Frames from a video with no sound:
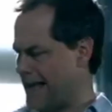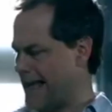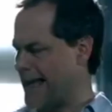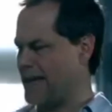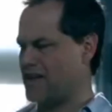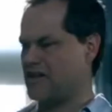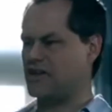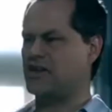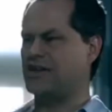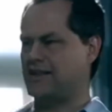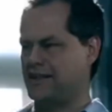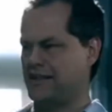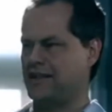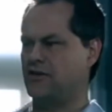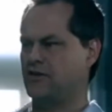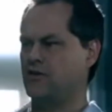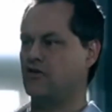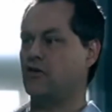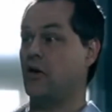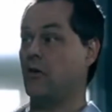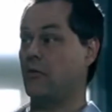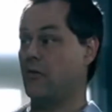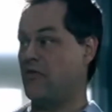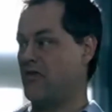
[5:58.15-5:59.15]
actually did
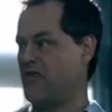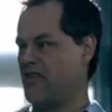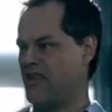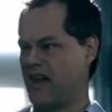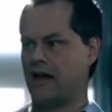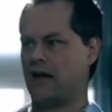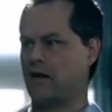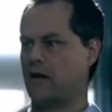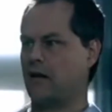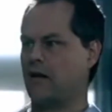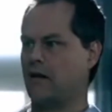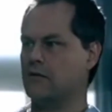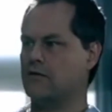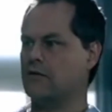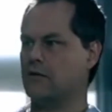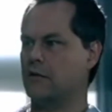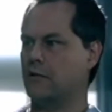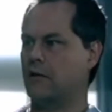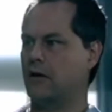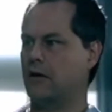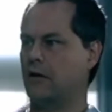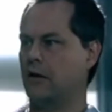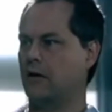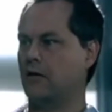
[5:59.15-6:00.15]
drop that close to
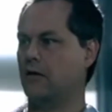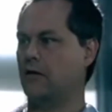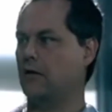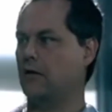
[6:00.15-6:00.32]
me.